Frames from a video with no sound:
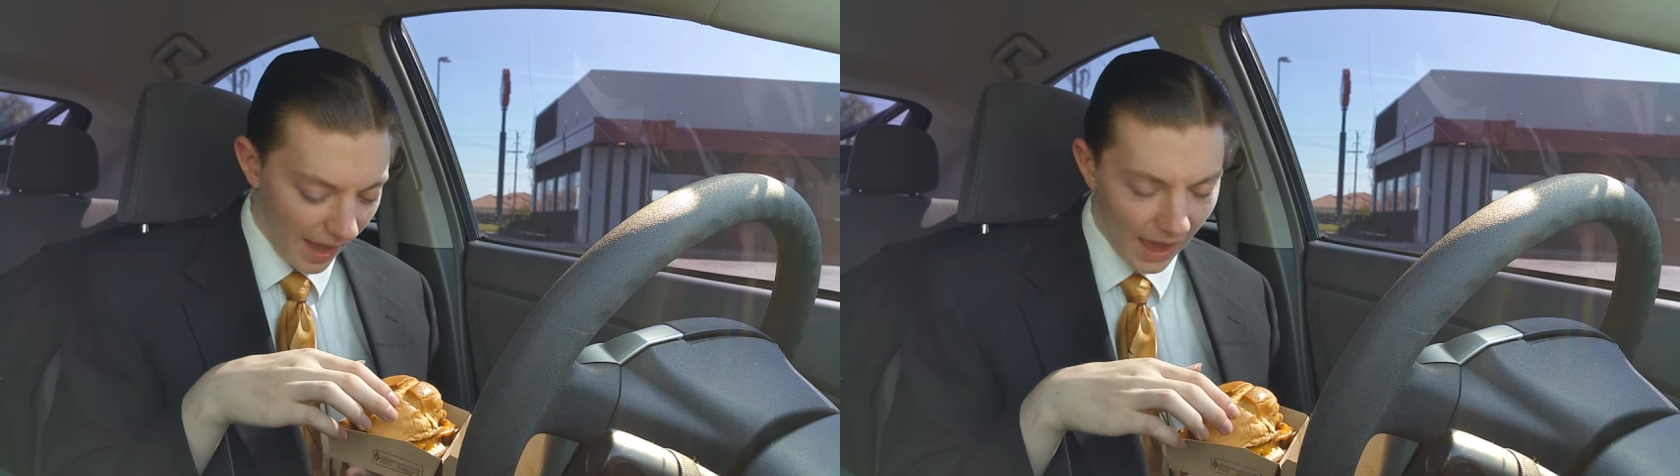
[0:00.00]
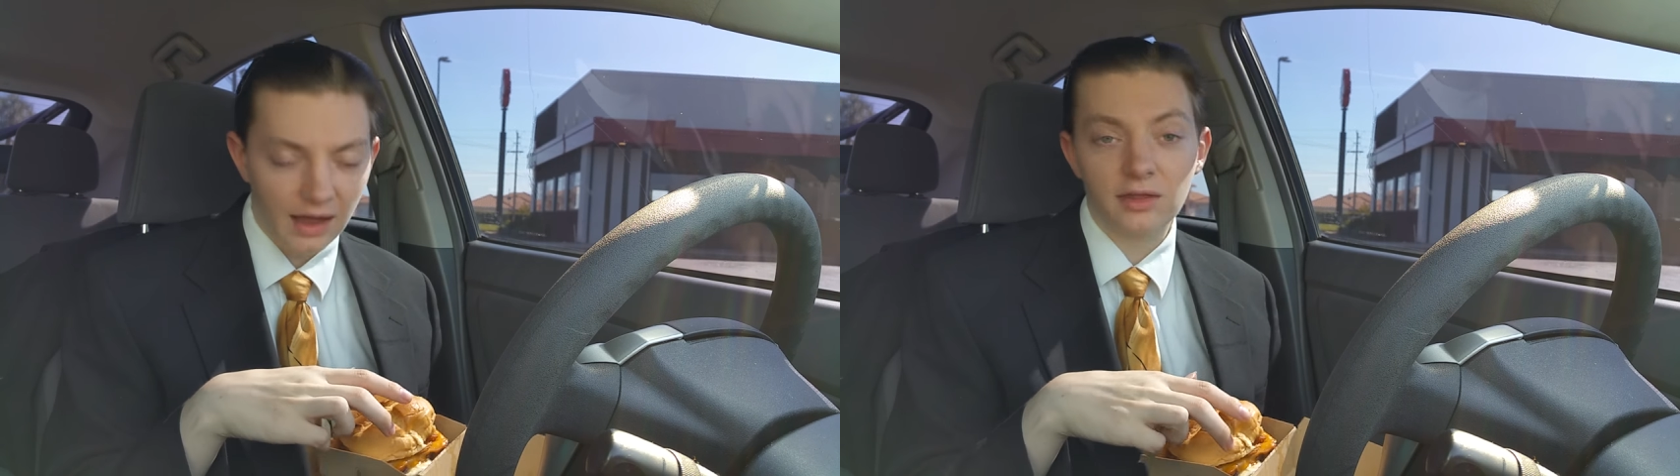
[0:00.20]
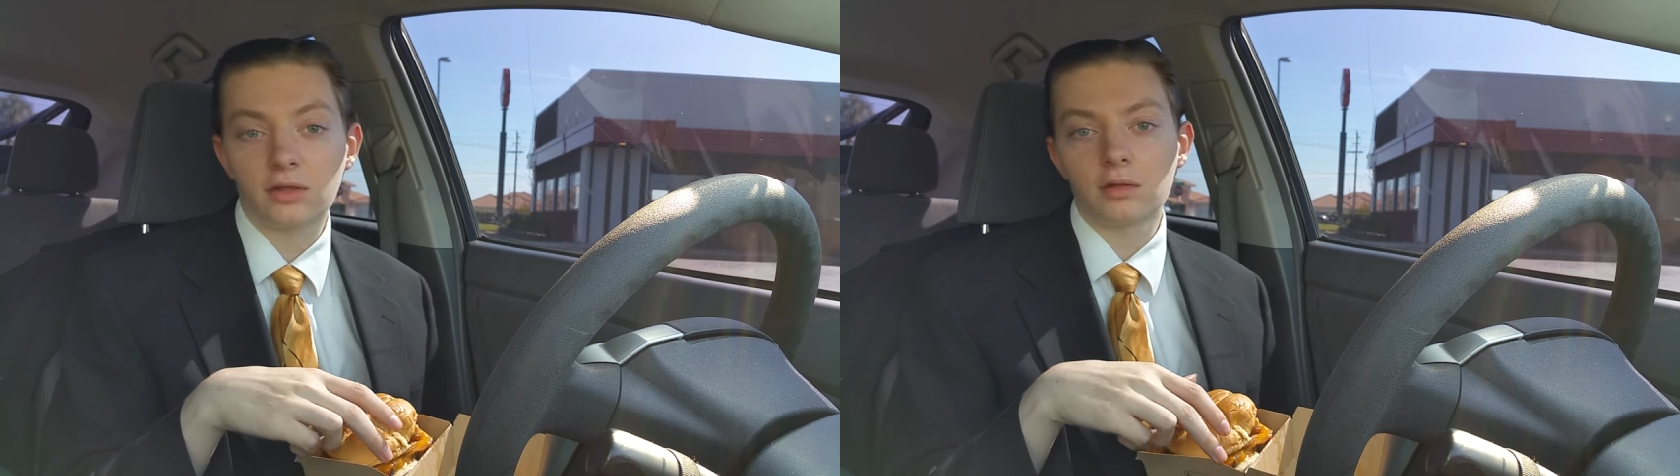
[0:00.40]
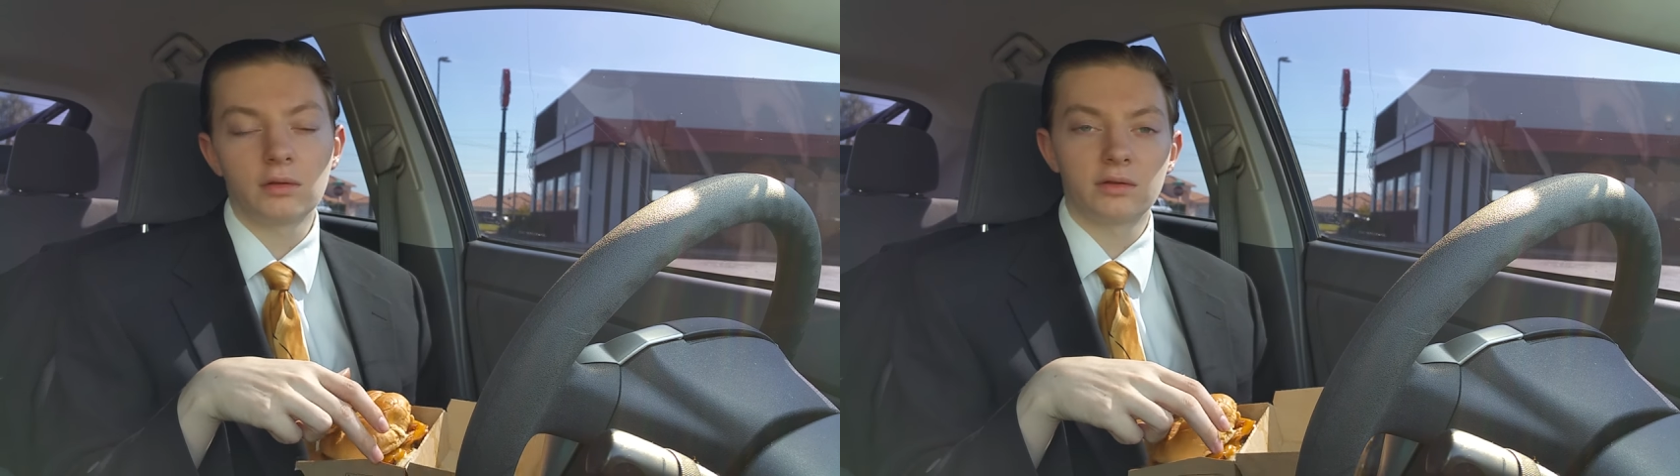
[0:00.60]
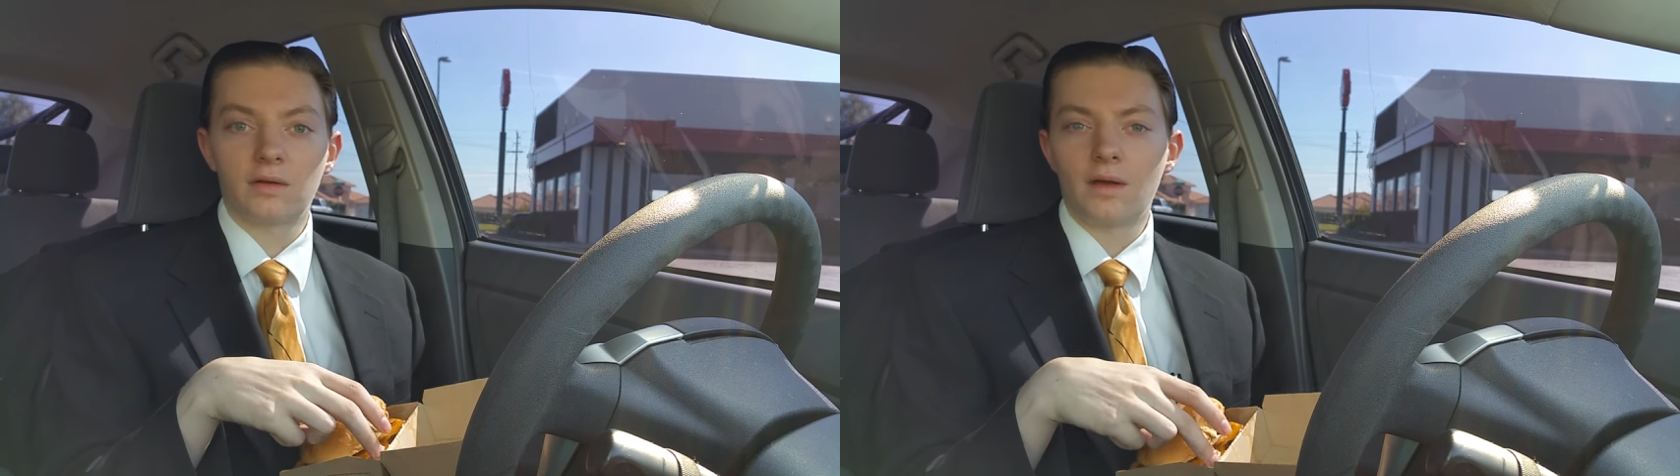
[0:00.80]

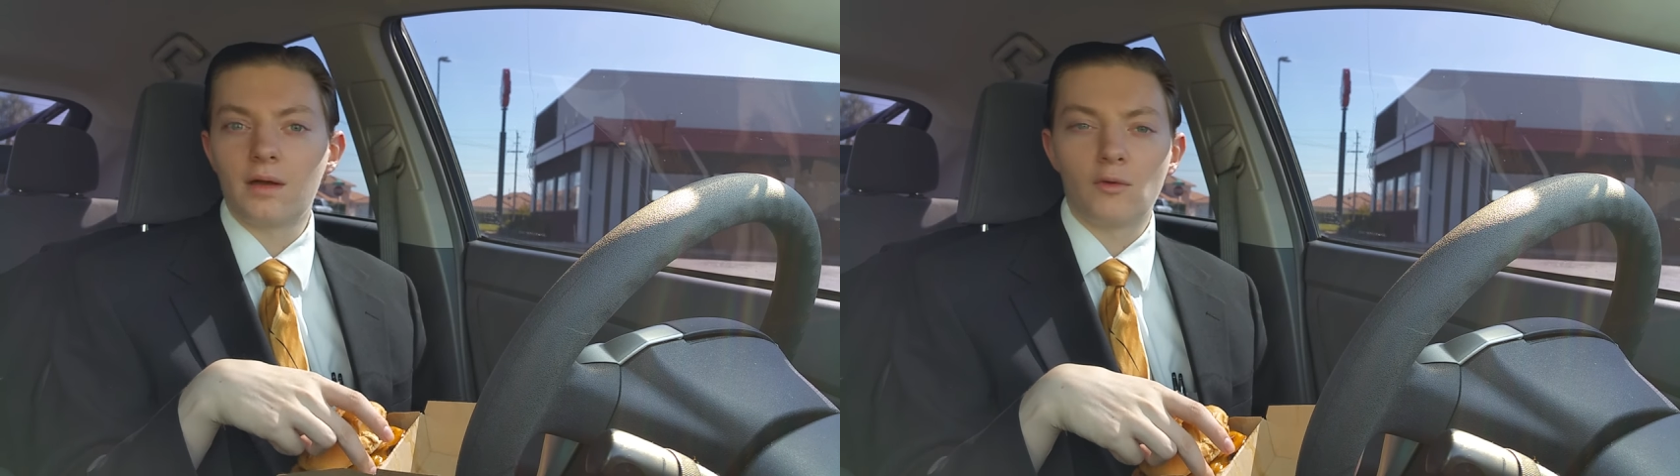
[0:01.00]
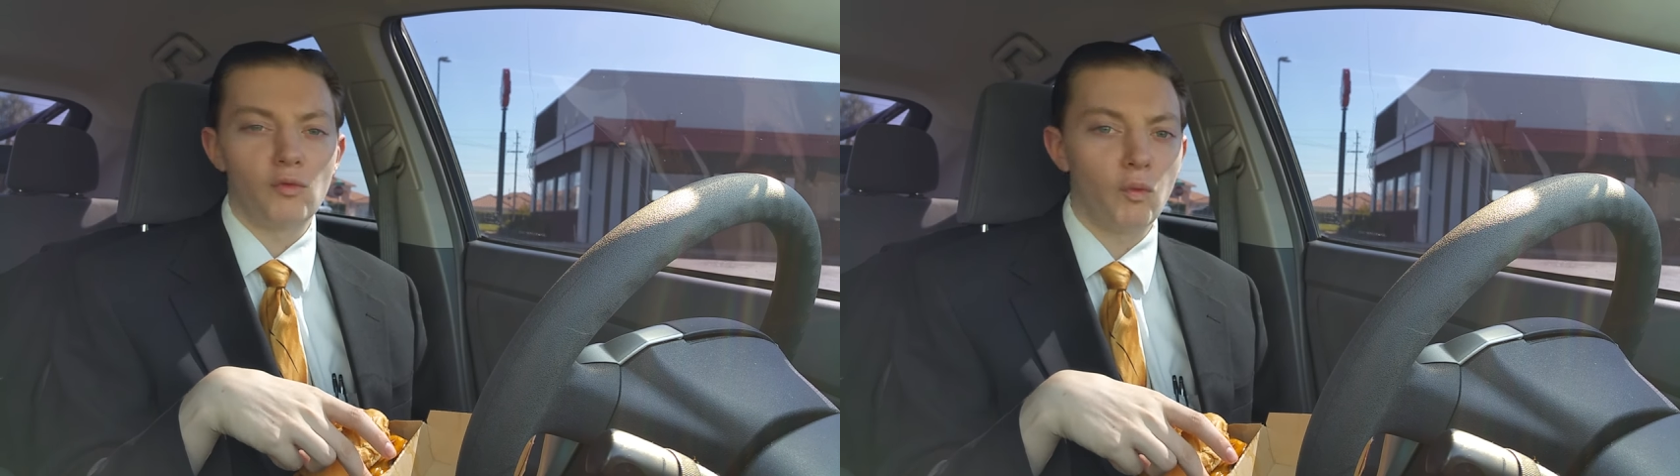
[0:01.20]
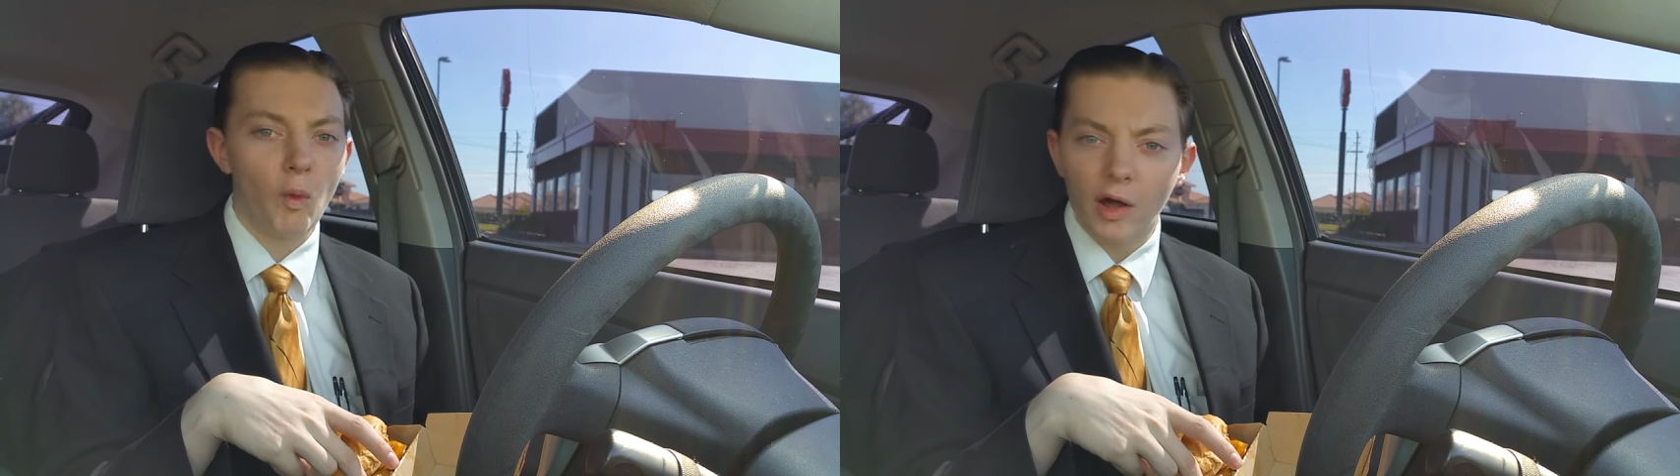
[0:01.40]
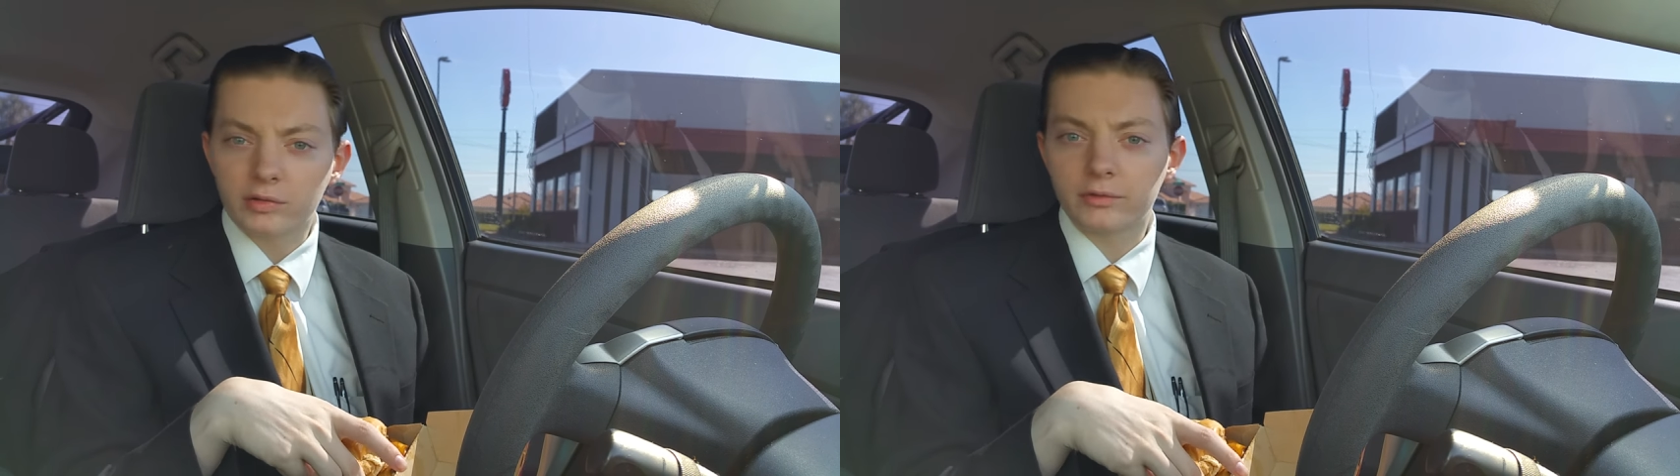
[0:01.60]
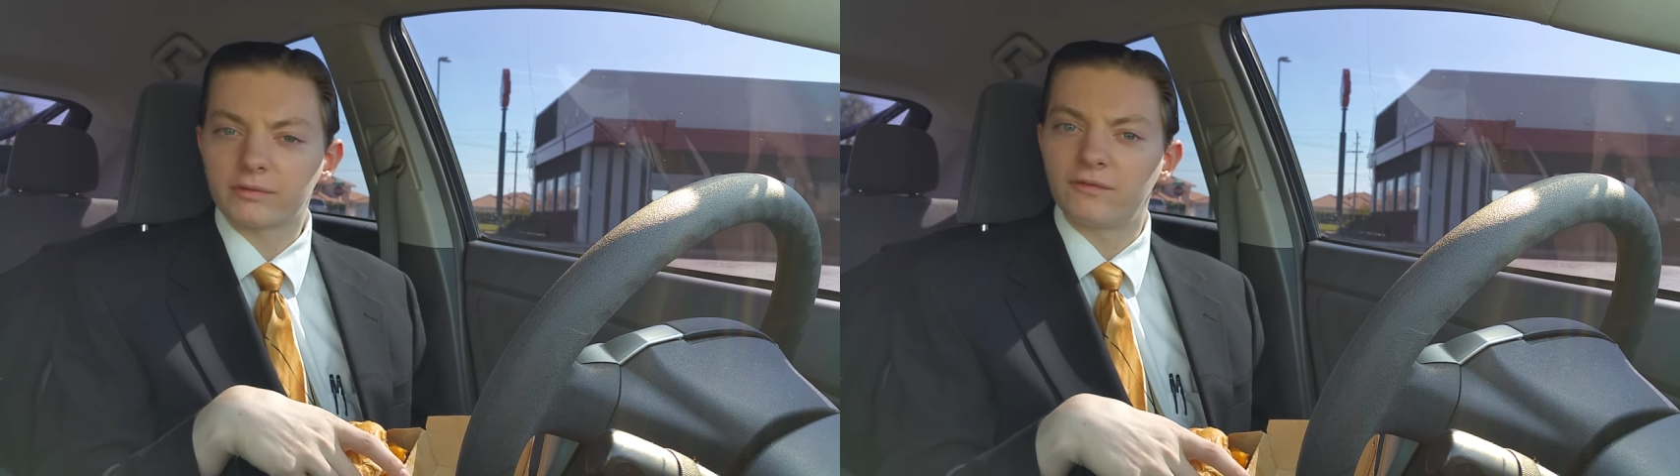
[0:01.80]
excellent,
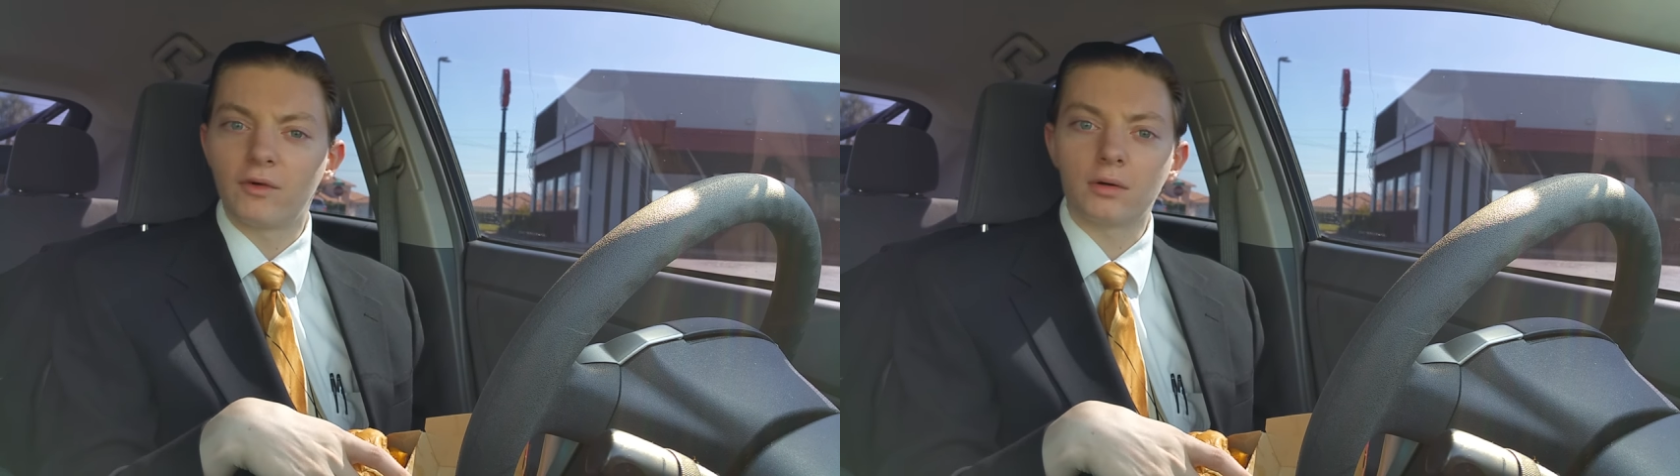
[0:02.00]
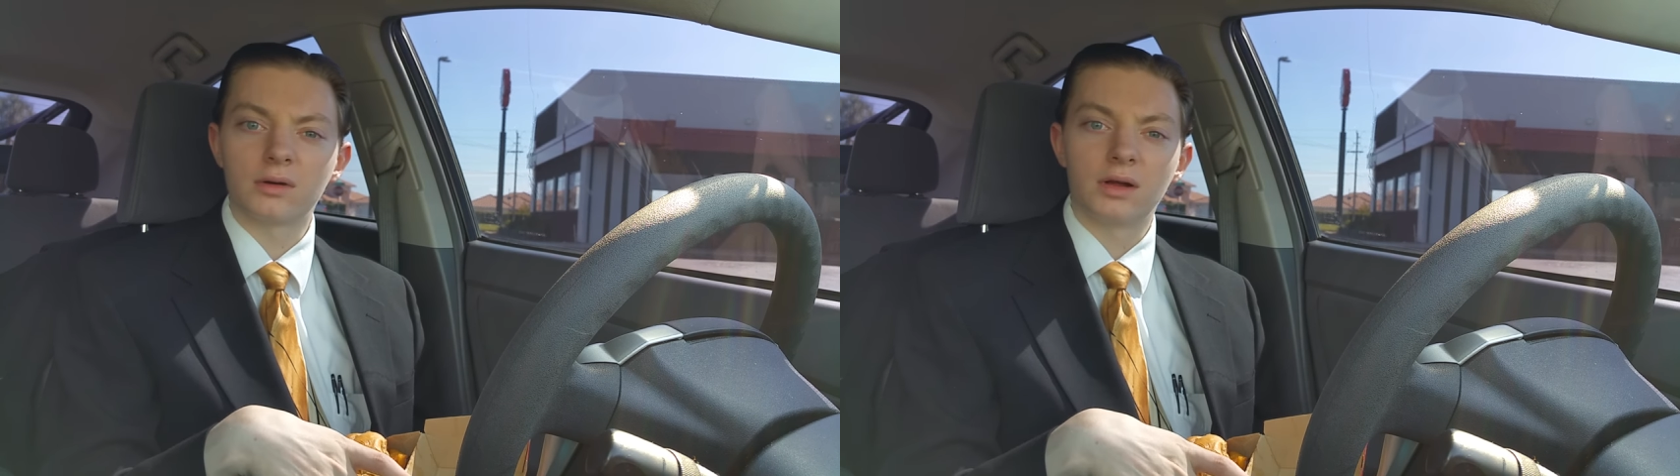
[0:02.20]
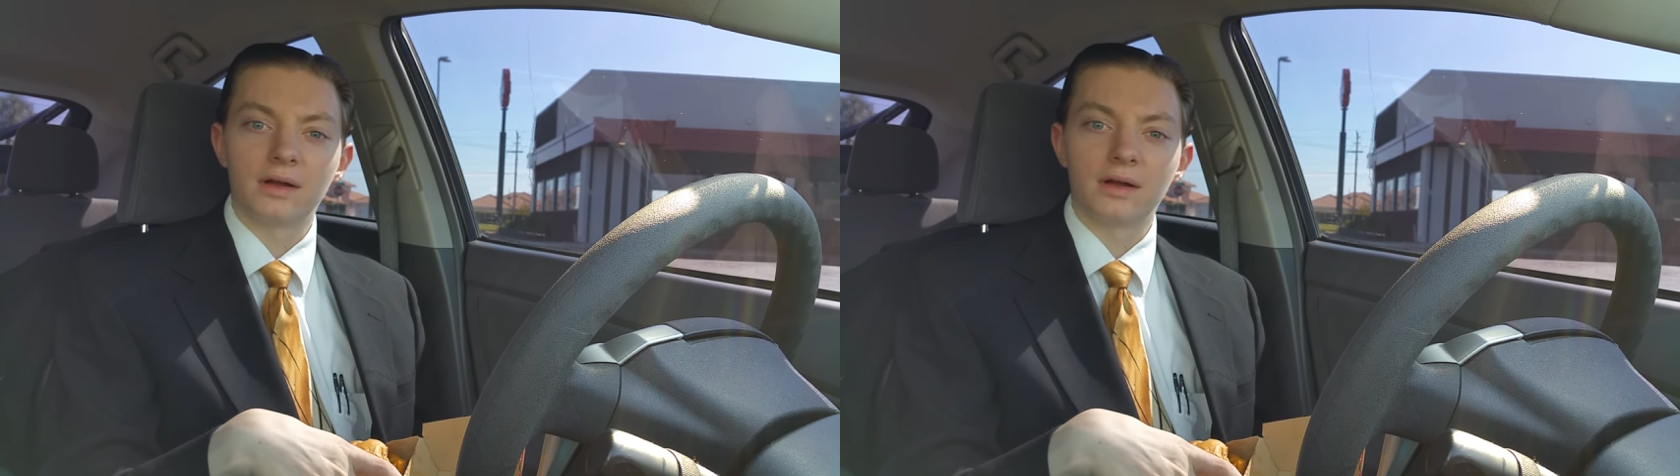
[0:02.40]
wonderful,